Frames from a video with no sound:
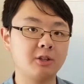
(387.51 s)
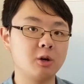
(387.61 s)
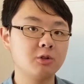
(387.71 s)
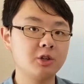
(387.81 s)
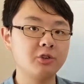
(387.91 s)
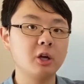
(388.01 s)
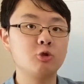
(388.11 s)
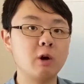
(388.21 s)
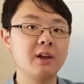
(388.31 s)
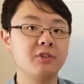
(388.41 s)
Don't just
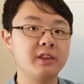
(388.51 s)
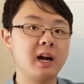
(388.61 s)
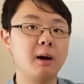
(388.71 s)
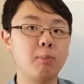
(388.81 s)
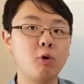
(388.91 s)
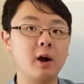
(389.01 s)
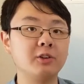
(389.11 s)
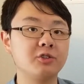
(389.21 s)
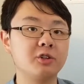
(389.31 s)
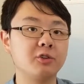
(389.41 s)
address their
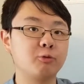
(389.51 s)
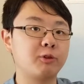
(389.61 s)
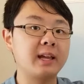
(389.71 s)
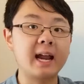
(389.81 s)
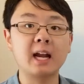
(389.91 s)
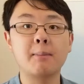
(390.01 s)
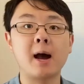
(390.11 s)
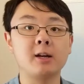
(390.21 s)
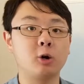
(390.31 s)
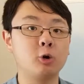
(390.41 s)
points, just forgetting
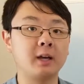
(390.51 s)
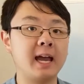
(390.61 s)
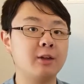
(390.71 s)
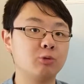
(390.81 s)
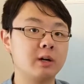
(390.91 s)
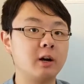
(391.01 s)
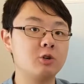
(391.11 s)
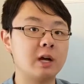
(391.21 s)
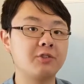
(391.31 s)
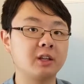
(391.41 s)
about your whole case while you're
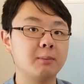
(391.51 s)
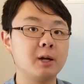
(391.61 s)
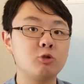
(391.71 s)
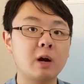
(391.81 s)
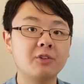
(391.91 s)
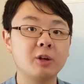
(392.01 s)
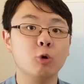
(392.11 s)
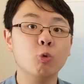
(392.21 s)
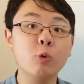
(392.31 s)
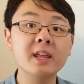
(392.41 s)
addressing them. Address
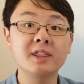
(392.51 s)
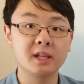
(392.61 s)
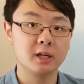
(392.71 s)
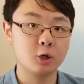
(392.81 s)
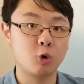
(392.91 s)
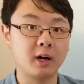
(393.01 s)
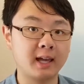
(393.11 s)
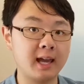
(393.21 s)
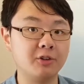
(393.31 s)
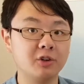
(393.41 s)
it with your
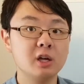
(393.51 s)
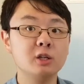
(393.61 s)
case.